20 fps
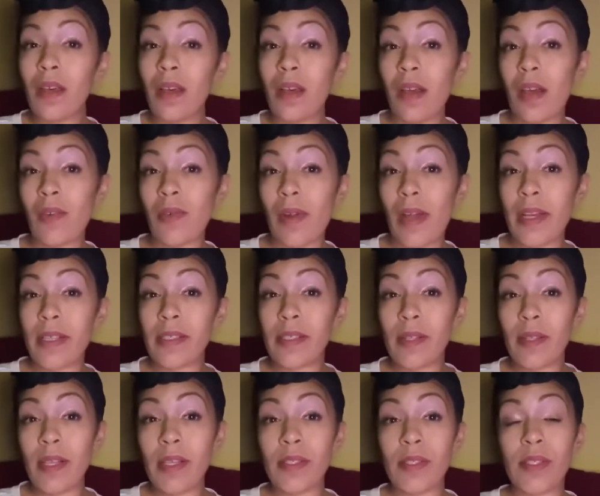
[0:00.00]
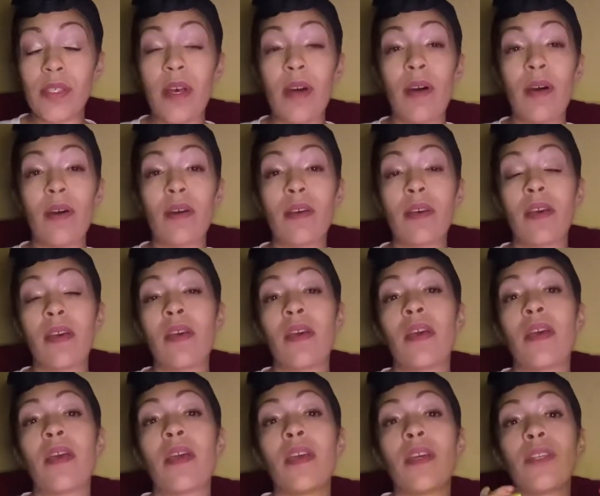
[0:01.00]
All right, so let's talk
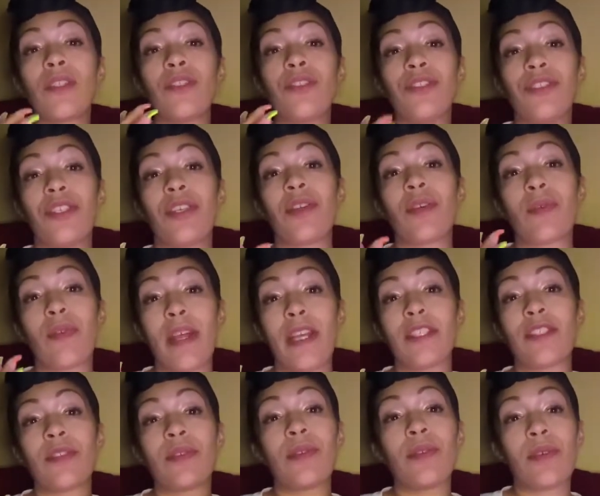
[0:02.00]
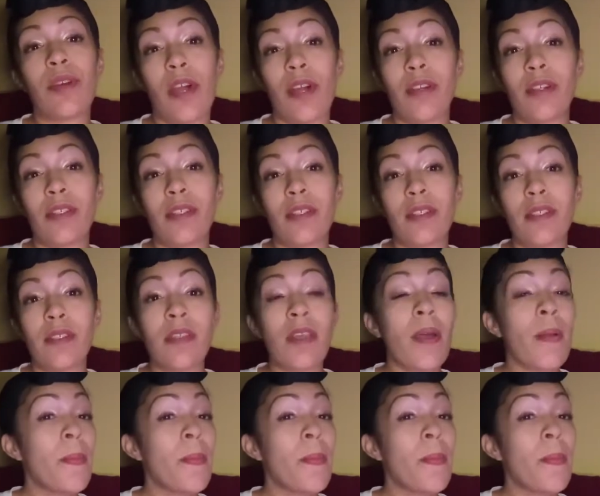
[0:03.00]
generational curses.